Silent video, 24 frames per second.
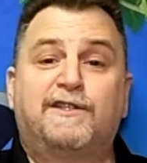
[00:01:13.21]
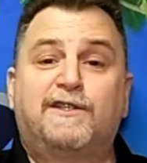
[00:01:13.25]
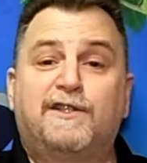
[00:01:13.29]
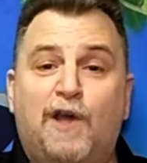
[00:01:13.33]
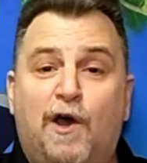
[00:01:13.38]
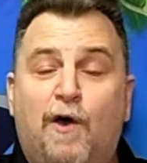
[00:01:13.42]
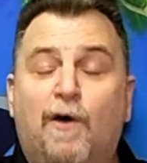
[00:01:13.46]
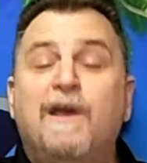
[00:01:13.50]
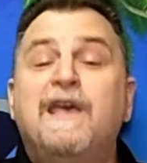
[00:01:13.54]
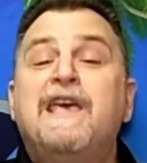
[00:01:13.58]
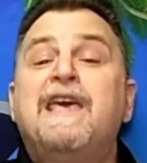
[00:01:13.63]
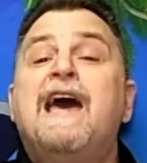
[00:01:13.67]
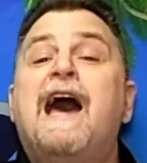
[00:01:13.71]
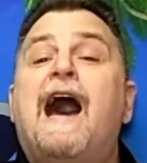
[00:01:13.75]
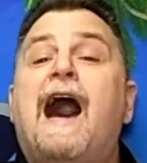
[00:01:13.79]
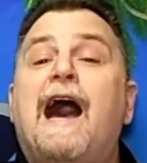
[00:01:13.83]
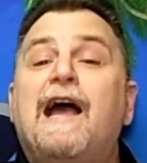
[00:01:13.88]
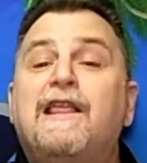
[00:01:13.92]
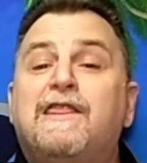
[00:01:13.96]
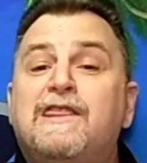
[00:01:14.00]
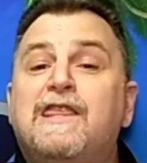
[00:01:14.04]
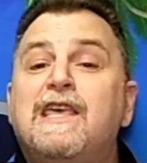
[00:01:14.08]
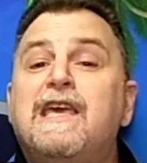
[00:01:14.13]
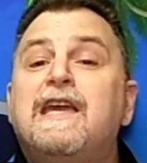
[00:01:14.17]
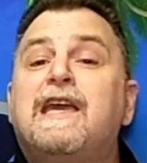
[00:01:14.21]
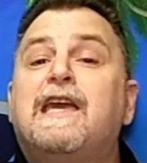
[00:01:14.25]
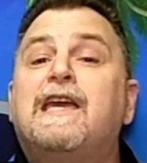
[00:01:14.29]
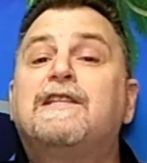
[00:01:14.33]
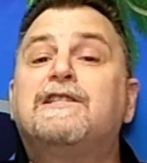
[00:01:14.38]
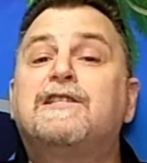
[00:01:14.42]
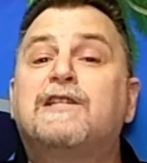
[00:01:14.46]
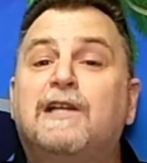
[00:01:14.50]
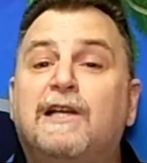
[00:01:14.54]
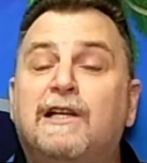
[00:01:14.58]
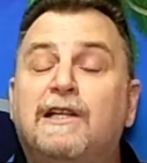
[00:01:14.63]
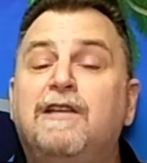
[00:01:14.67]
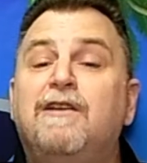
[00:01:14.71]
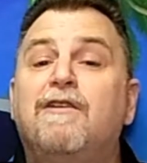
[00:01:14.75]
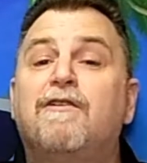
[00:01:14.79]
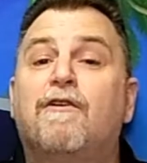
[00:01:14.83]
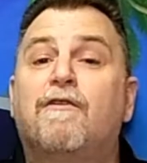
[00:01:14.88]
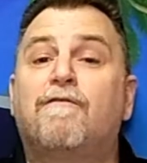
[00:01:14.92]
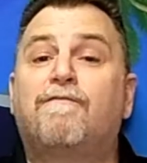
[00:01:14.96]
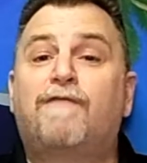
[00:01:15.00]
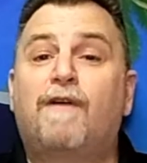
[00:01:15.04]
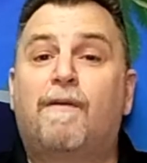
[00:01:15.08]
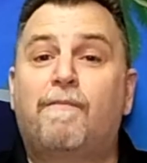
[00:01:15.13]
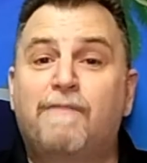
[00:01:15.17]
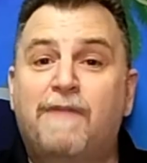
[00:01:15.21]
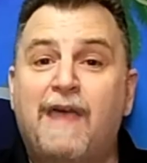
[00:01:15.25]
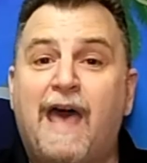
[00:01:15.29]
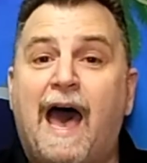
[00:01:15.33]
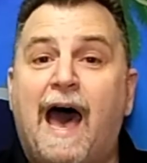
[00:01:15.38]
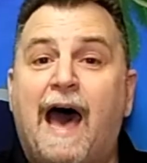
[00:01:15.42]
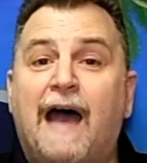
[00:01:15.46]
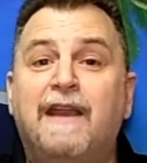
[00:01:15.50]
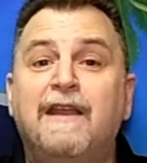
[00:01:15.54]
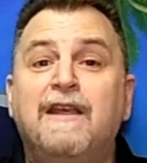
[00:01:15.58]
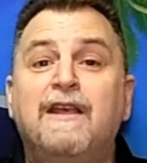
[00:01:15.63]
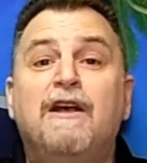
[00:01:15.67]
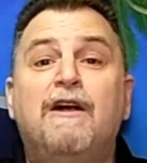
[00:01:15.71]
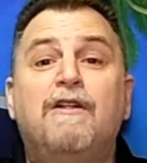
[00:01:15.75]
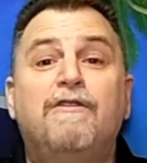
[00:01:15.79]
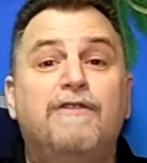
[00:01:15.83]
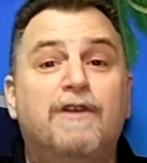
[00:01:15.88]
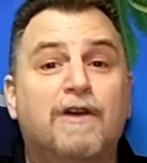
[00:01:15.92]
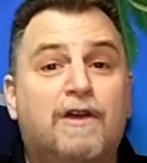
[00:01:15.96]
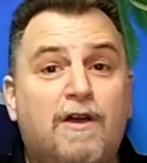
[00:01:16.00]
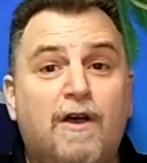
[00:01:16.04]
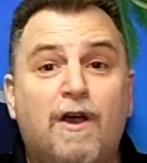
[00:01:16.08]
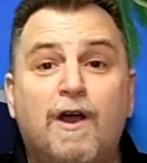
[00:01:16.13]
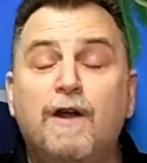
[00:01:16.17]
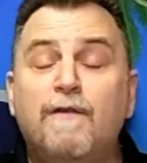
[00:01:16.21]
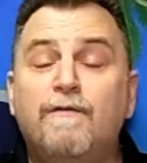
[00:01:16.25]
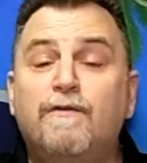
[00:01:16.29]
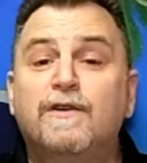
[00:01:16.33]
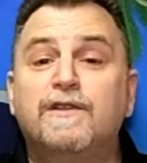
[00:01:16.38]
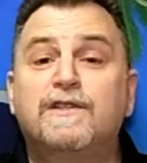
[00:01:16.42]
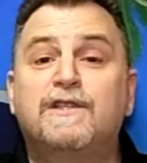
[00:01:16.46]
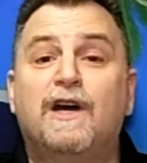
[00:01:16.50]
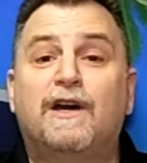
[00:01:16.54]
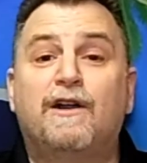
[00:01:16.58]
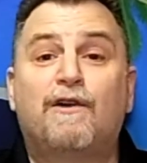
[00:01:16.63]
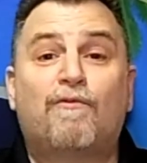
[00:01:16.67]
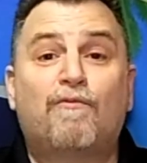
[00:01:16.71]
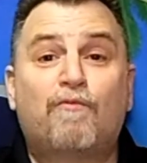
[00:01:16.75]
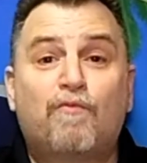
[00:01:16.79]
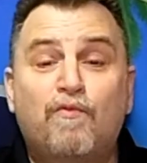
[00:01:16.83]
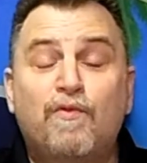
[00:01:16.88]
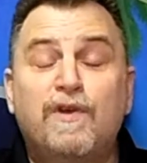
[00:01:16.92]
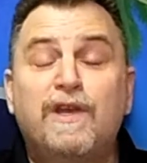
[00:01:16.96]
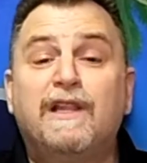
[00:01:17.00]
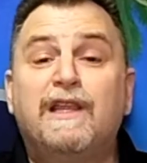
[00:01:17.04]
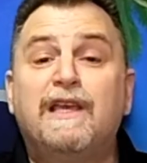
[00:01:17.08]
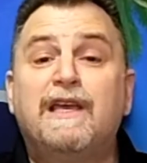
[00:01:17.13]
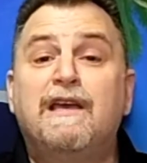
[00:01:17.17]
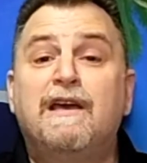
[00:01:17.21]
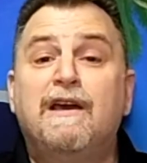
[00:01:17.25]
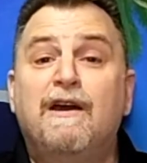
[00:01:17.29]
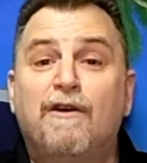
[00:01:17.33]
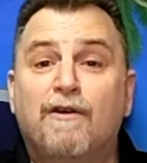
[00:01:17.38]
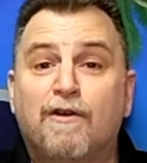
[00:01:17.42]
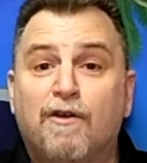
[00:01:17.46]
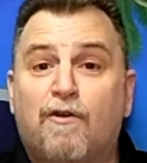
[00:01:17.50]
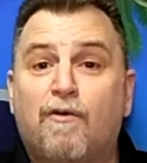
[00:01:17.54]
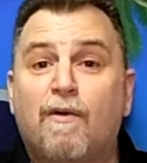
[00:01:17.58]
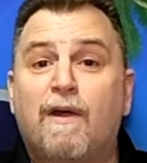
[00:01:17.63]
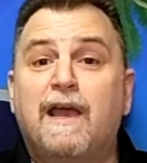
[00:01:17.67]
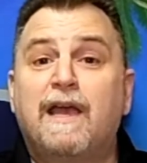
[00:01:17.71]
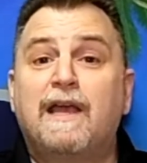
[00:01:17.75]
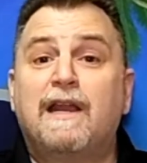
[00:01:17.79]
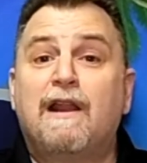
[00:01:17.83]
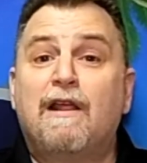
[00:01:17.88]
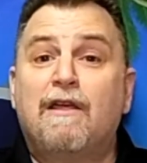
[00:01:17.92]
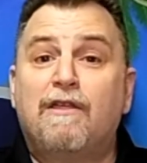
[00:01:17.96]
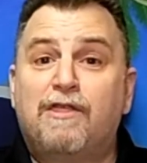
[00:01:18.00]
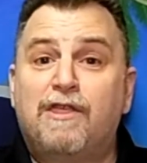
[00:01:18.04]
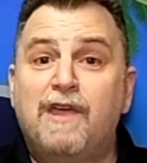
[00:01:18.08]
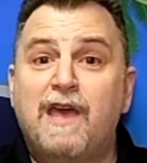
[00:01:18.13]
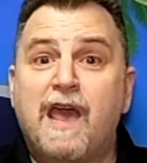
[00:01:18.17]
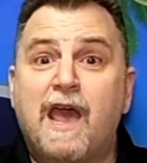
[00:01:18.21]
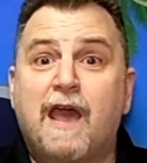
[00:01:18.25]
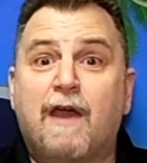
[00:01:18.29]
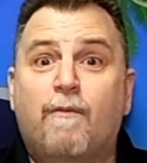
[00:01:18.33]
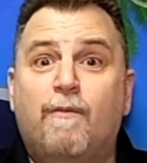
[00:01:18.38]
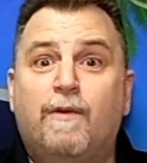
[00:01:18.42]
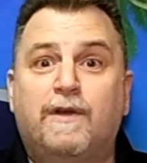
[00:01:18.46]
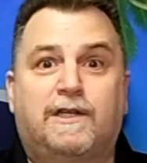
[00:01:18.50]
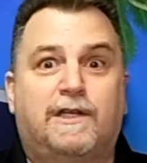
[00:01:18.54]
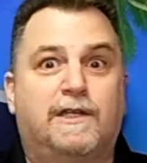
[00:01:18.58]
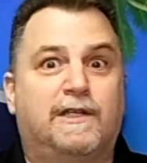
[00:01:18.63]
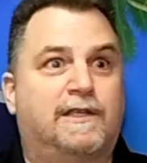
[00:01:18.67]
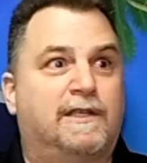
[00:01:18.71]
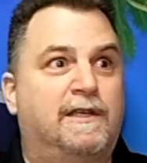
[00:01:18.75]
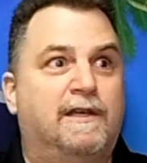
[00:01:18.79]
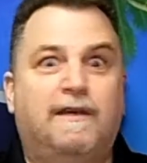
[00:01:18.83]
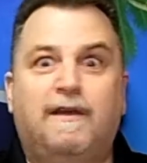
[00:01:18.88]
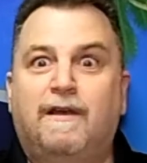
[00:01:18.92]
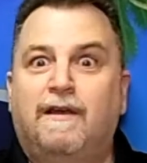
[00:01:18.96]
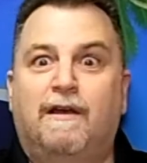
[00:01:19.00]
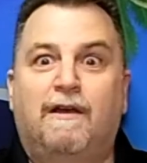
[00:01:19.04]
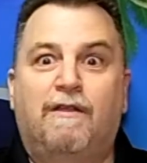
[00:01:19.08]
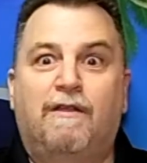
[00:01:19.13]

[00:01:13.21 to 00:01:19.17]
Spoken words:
So I think it's clear from that the Carnival has done a really great thing, which is